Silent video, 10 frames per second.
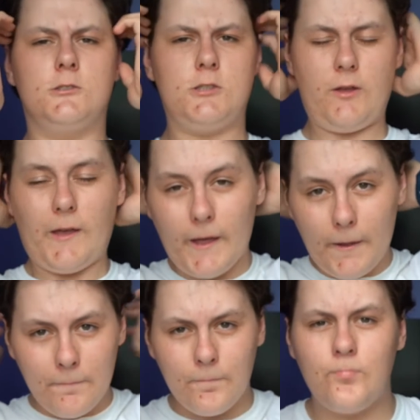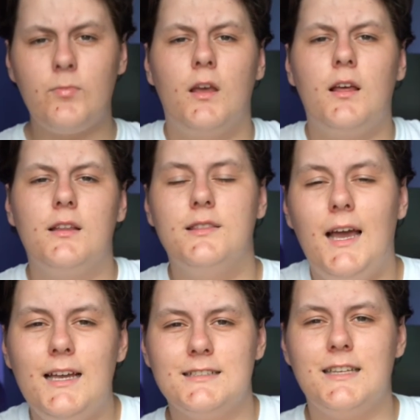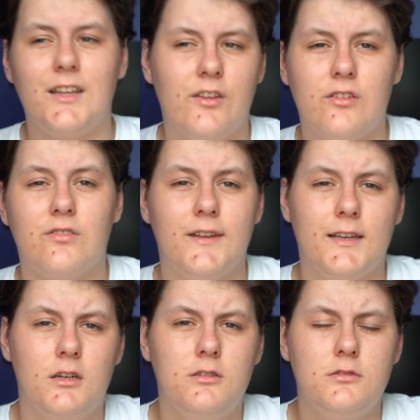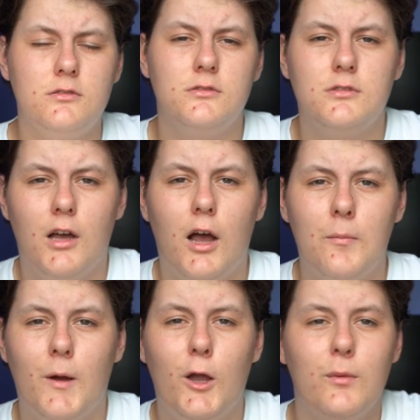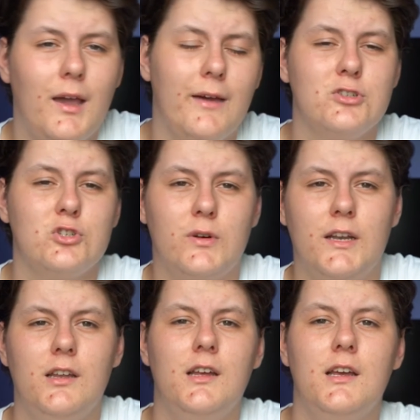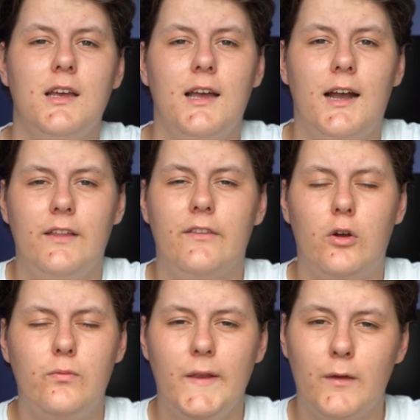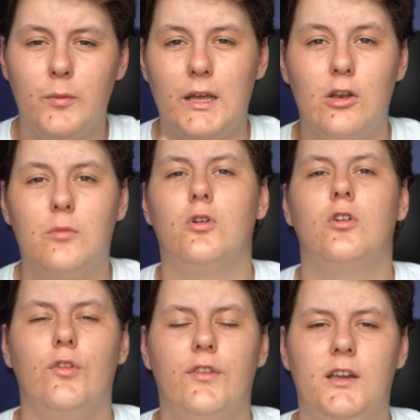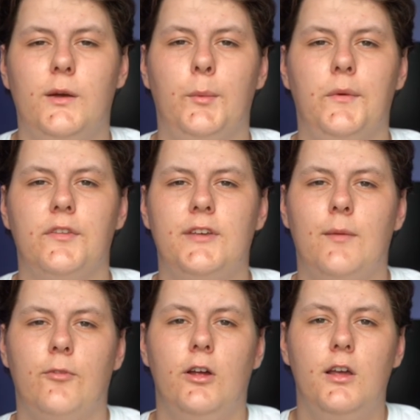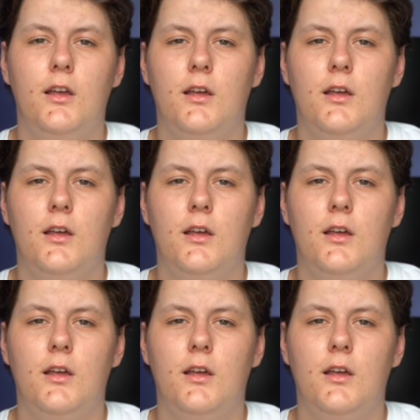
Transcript: So yeah, that is the end of this video. I hope you have enjoyed, and hopefully there will be a lot more content coming with this camera.